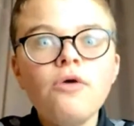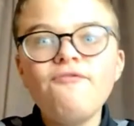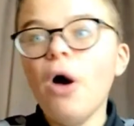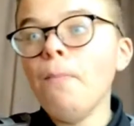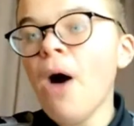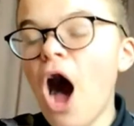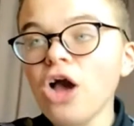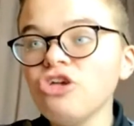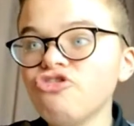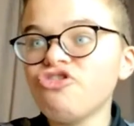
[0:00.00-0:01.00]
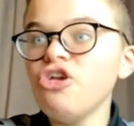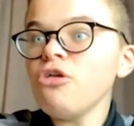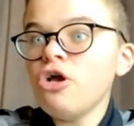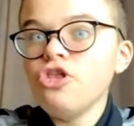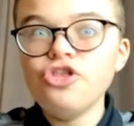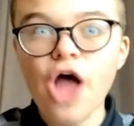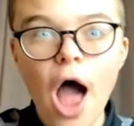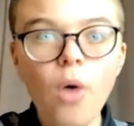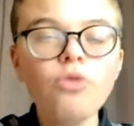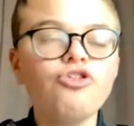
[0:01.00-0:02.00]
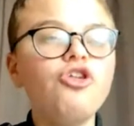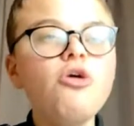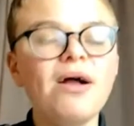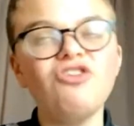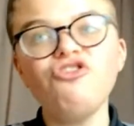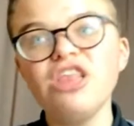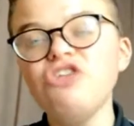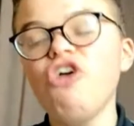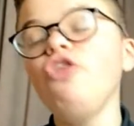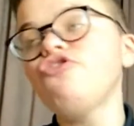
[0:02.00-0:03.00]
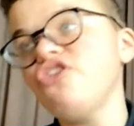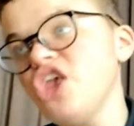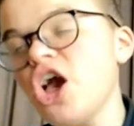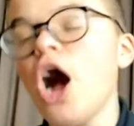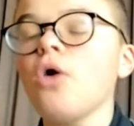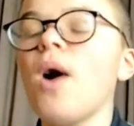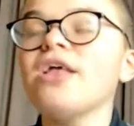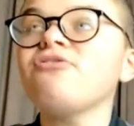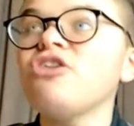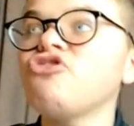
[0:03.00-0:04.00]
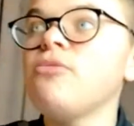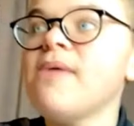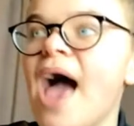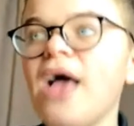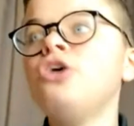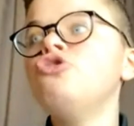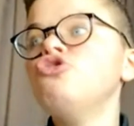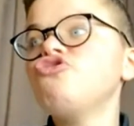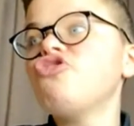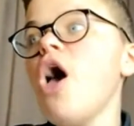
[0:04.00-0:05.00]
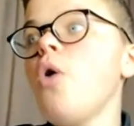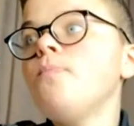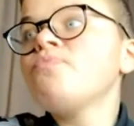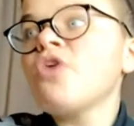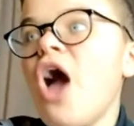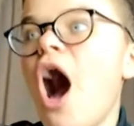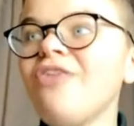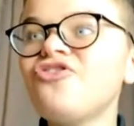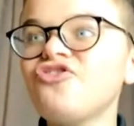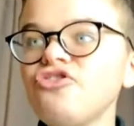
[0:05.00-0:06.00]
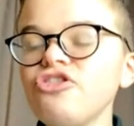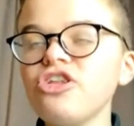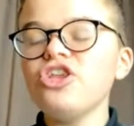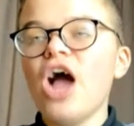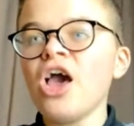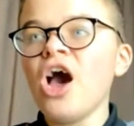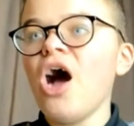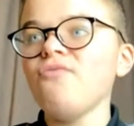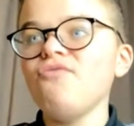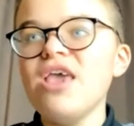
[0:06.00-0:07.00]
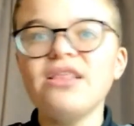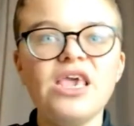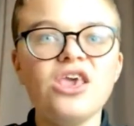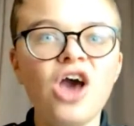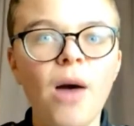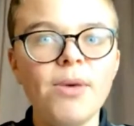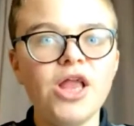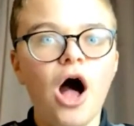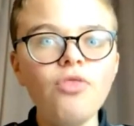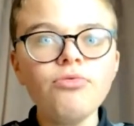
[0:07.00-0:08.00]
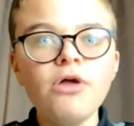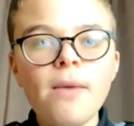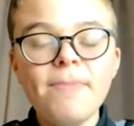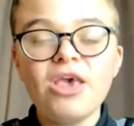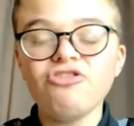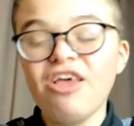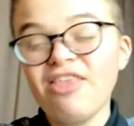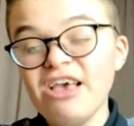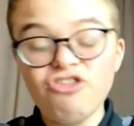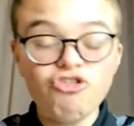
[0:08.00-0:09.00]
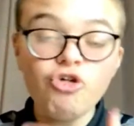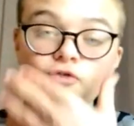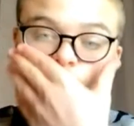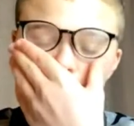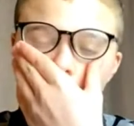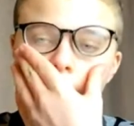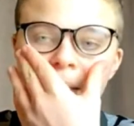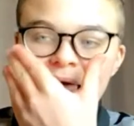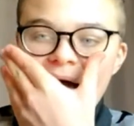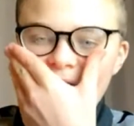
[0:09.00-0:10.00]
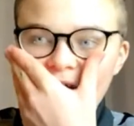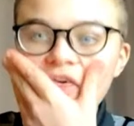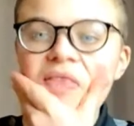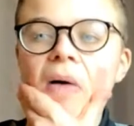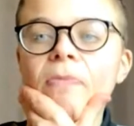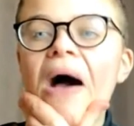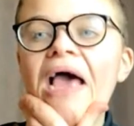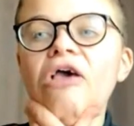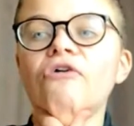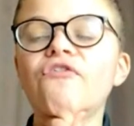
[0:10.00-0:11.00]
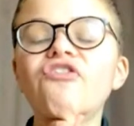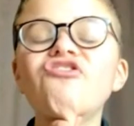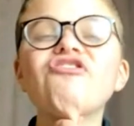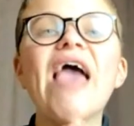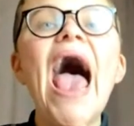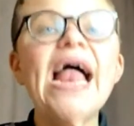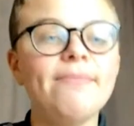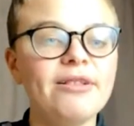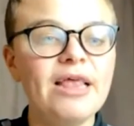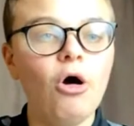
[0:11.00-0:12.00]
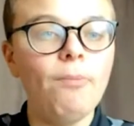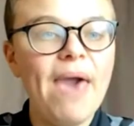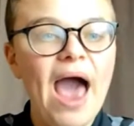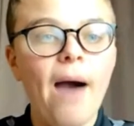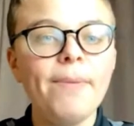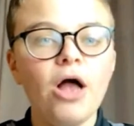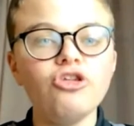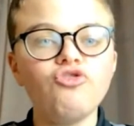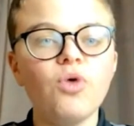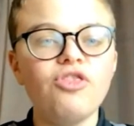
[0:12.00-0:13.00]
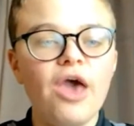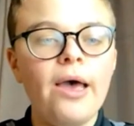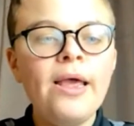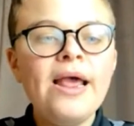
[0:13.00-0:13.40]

Phil Parkinson, no. The new manager, Lee Johnson, you can't quite question him yet. So, on Sunderland, I can't really comment on because I think it's a tough job. And I think that might have scared him a little bit, I'll be honest with you.